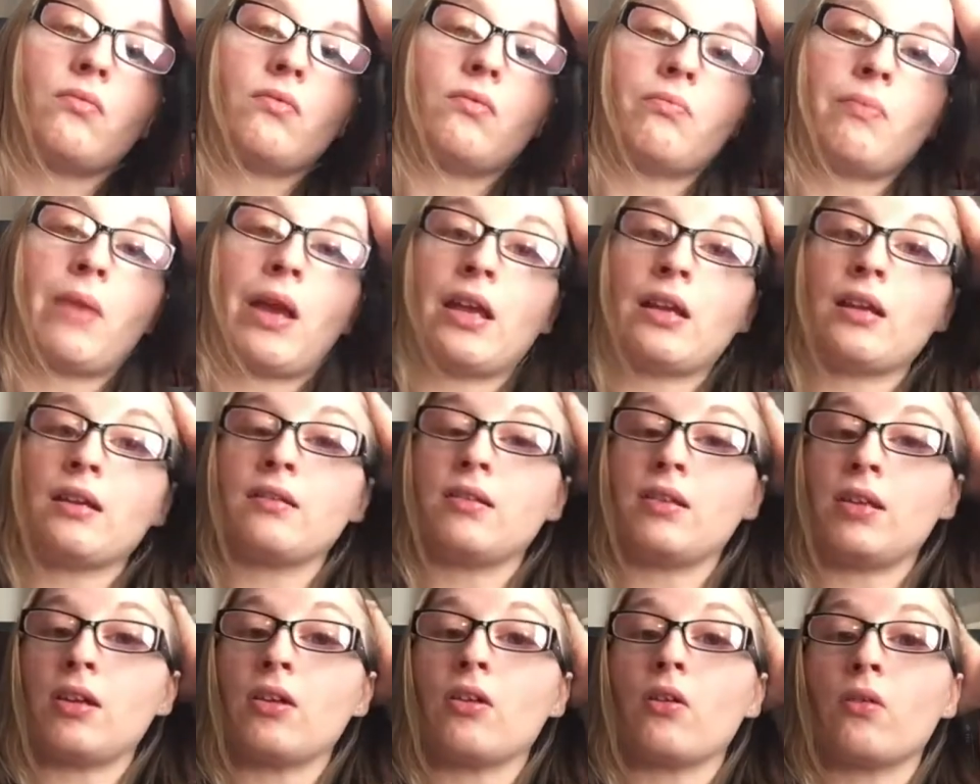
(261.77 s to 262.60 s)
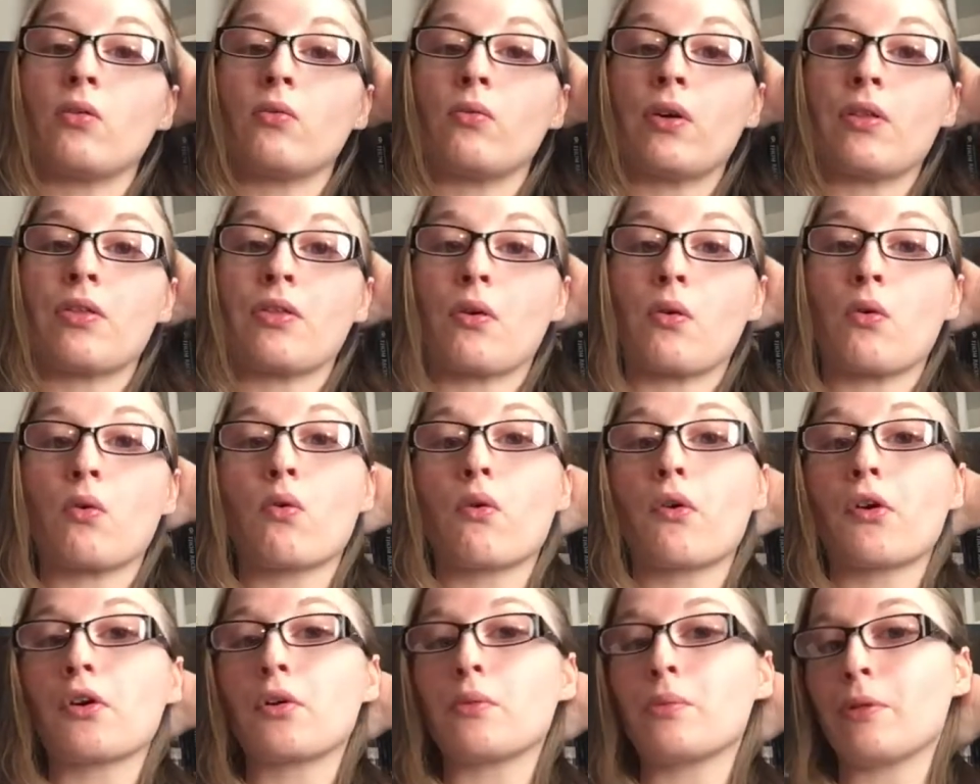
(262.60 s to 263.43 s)
made a deal with a
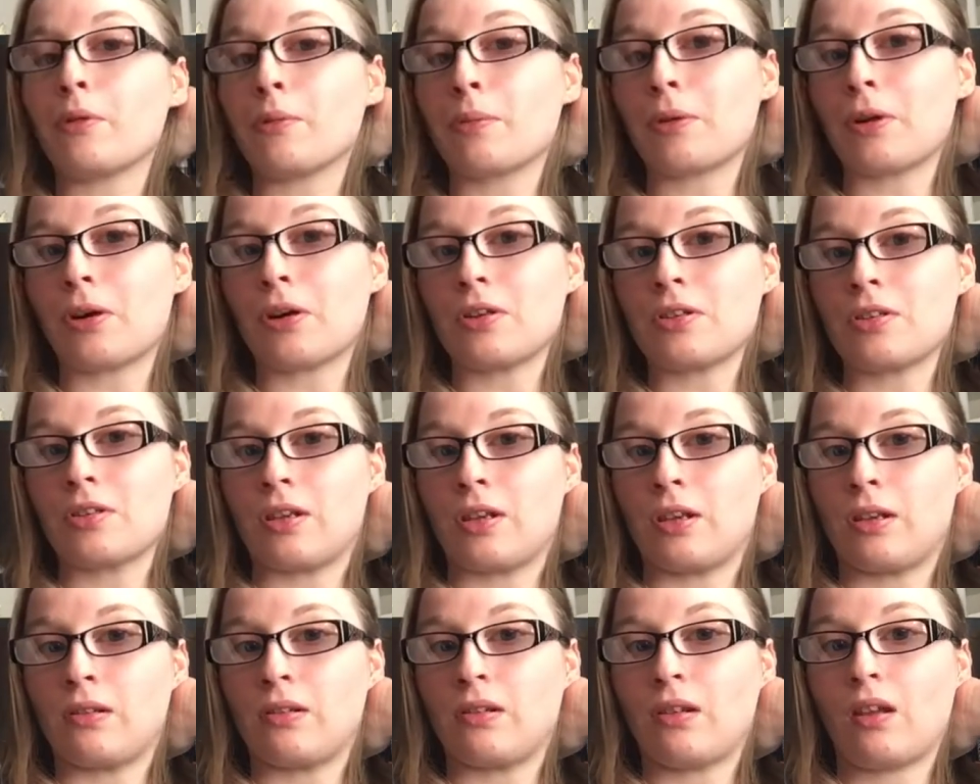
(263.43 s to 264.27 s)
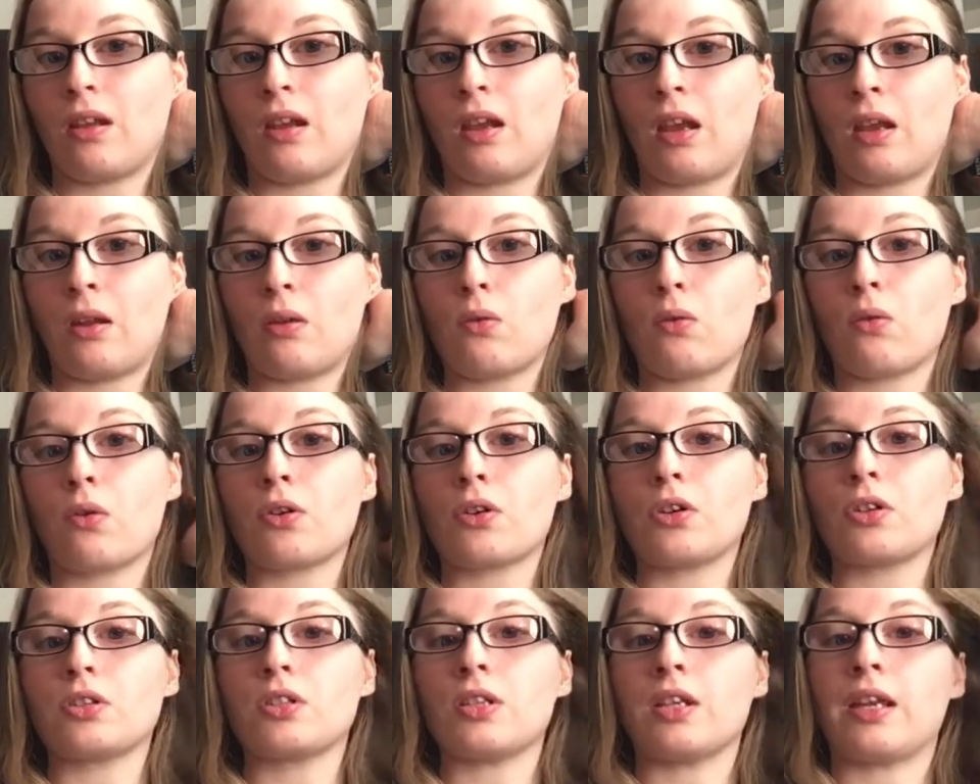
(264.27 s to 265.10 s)
horrible person in
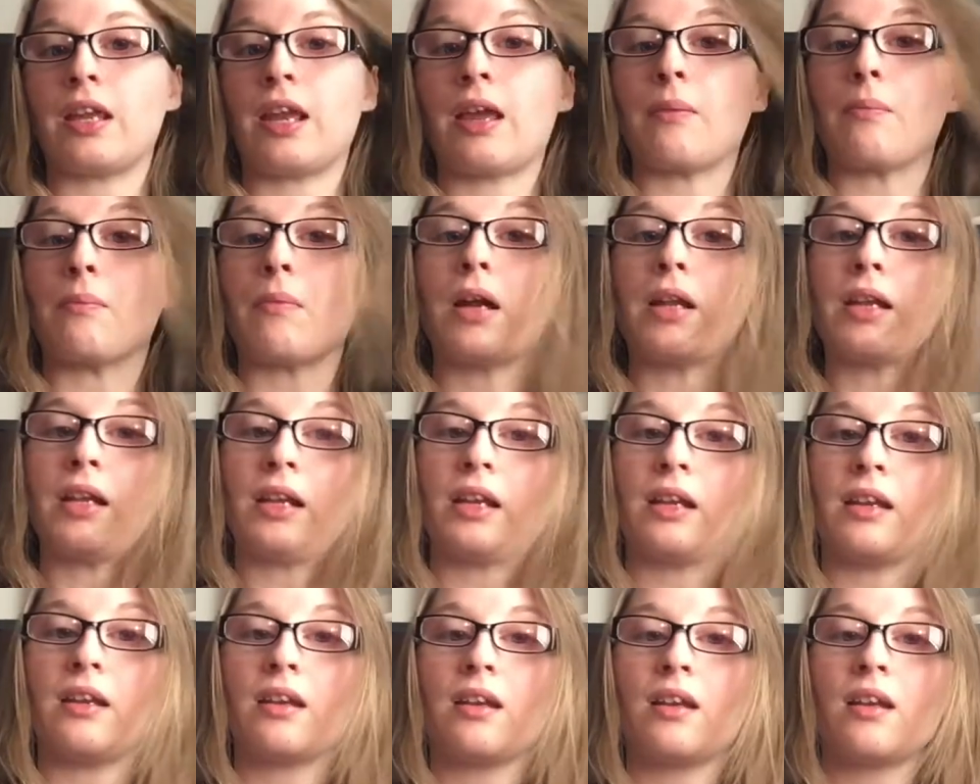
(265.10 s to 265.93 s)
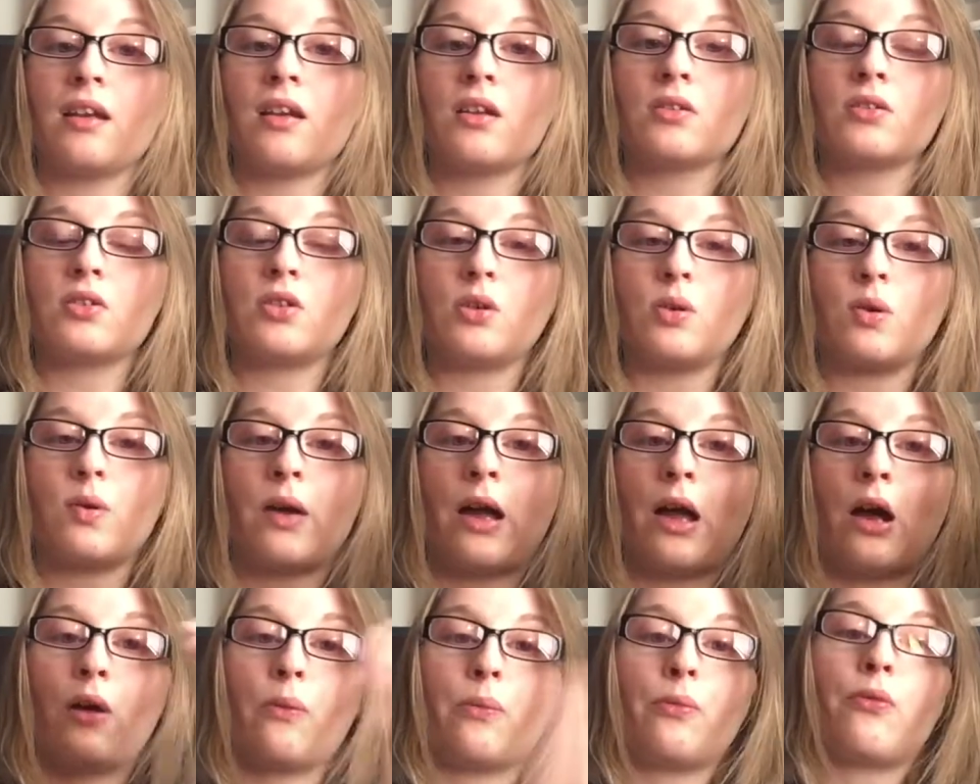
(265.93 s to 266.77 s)
order to get money to
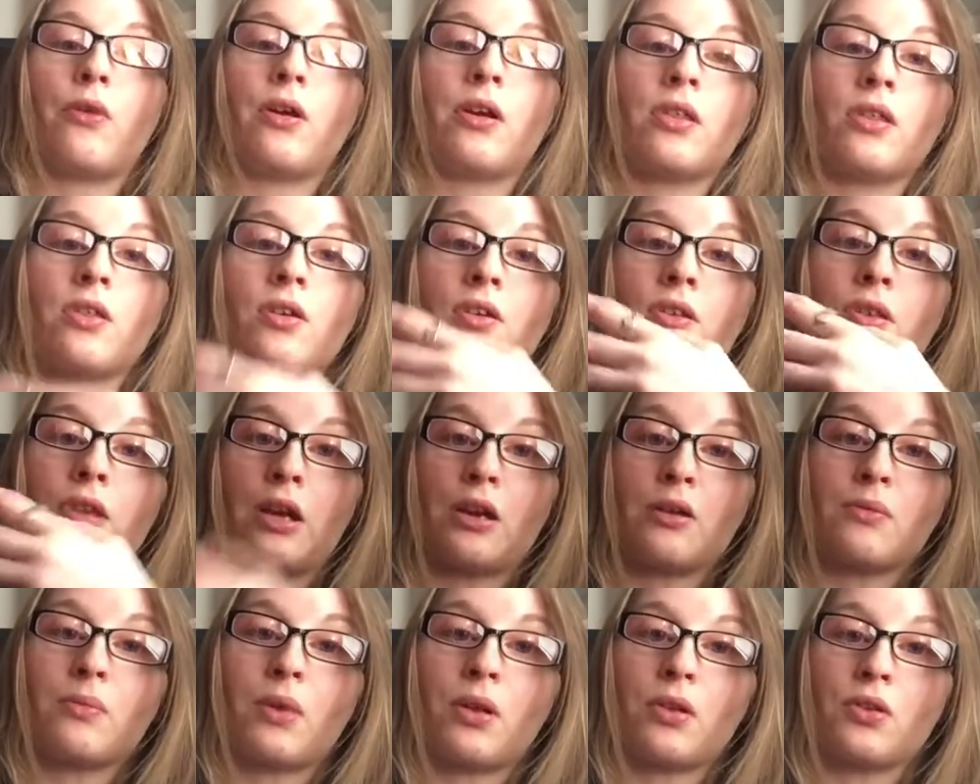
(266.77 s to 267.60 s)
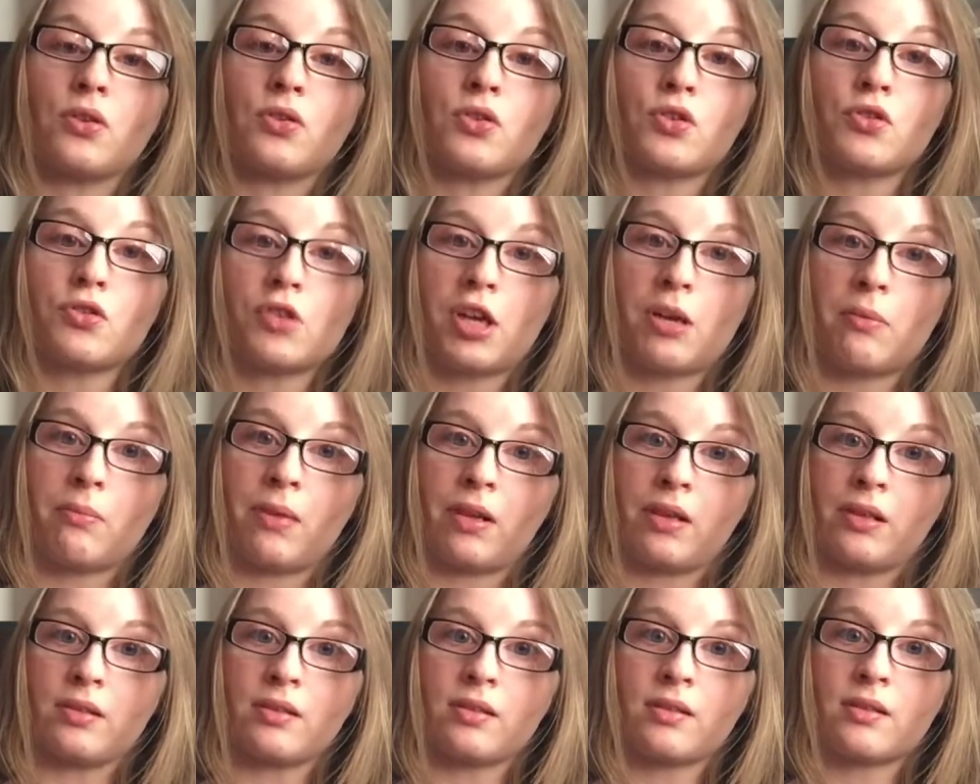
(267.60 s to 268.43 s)
help with their mother's
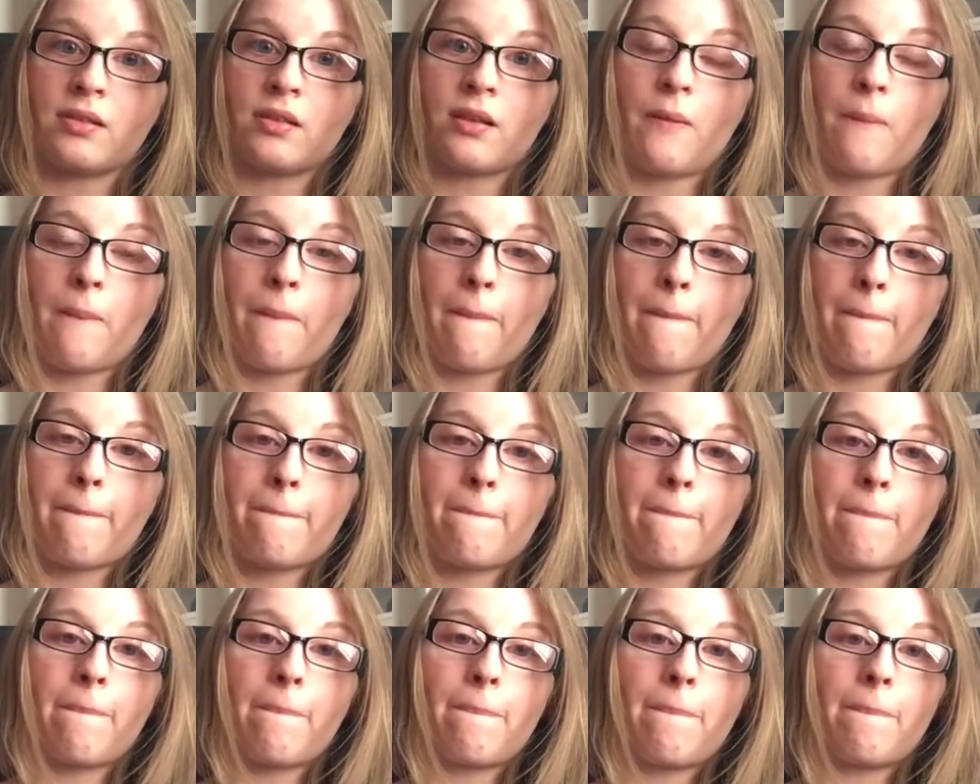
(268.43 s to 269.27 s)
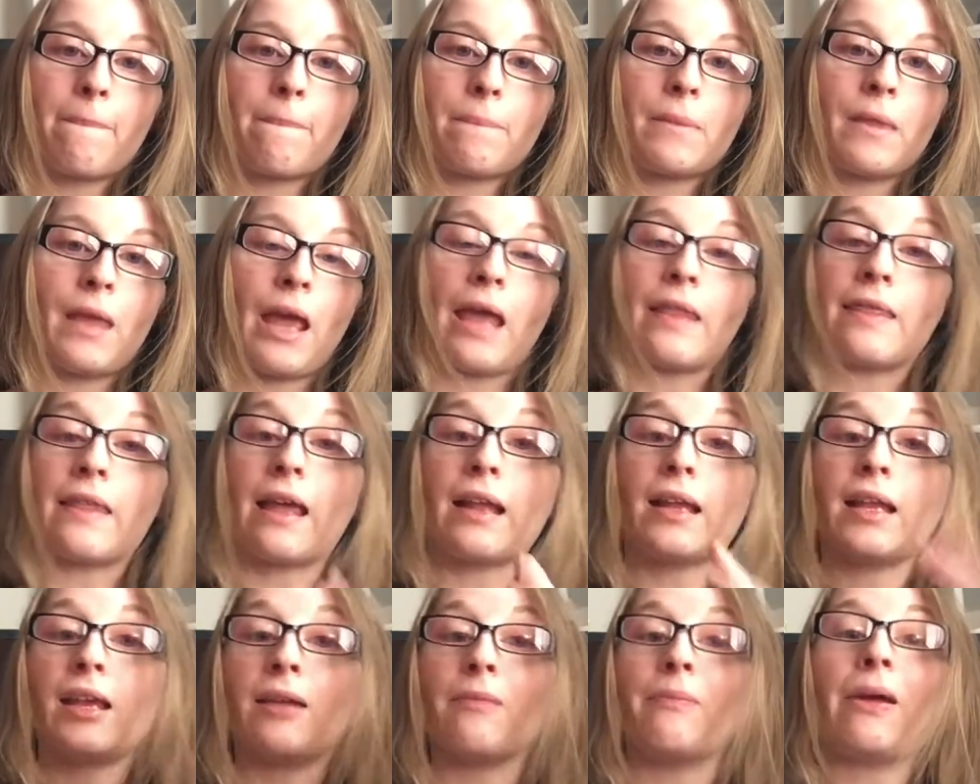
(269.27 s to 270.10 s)
treatments. And
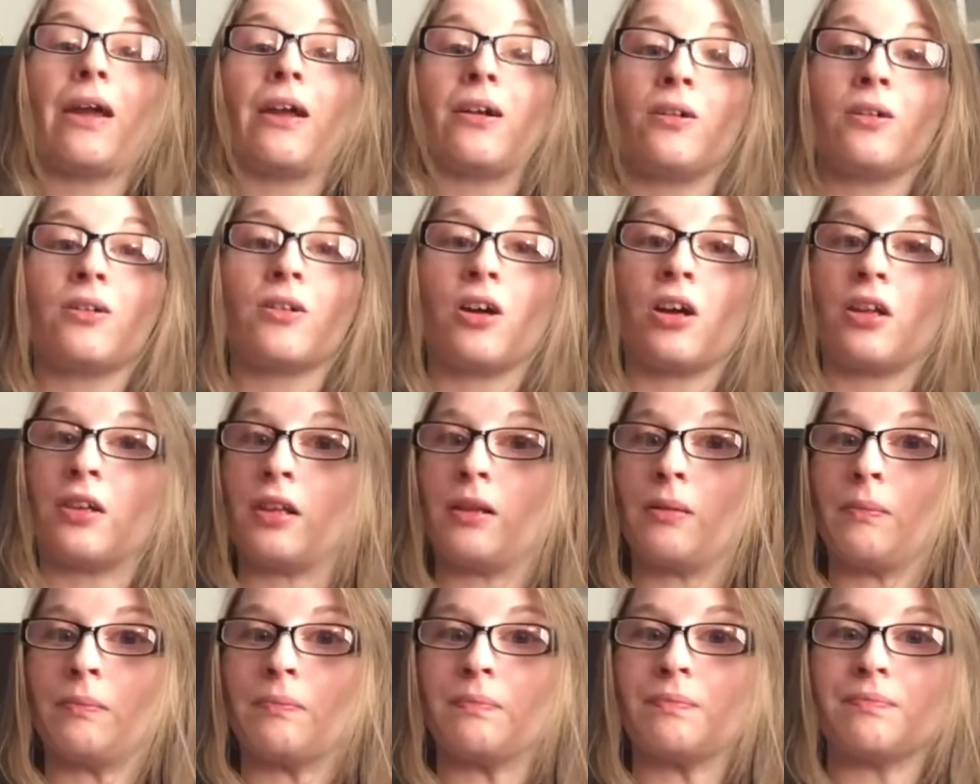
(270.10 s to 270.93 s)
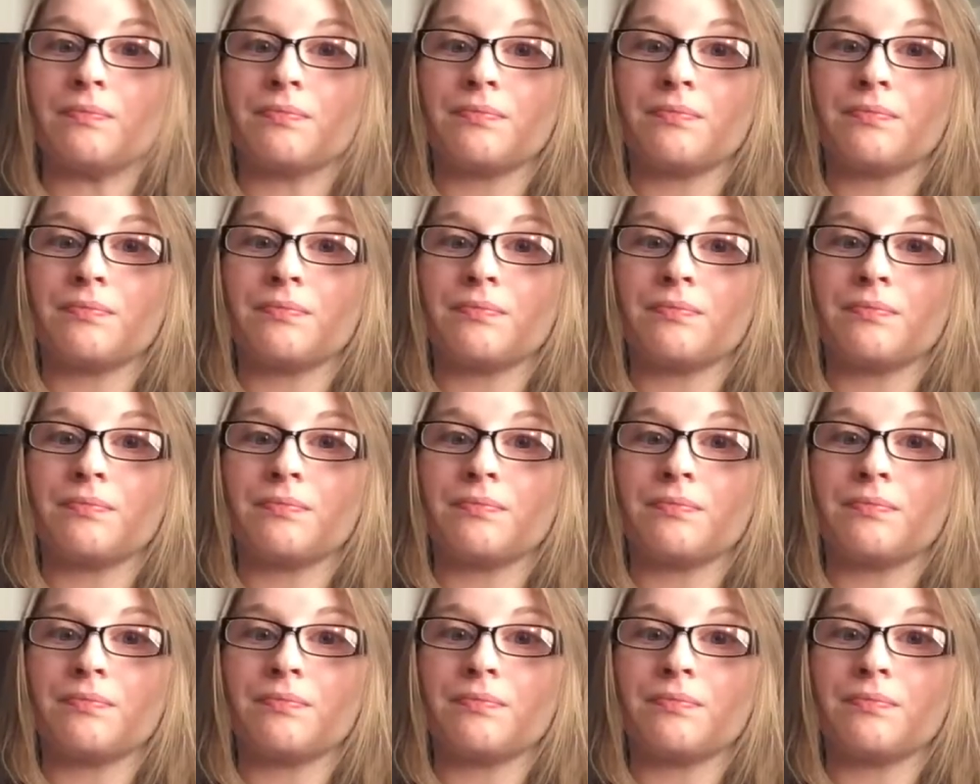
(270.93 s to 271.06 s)
then he bailed on them.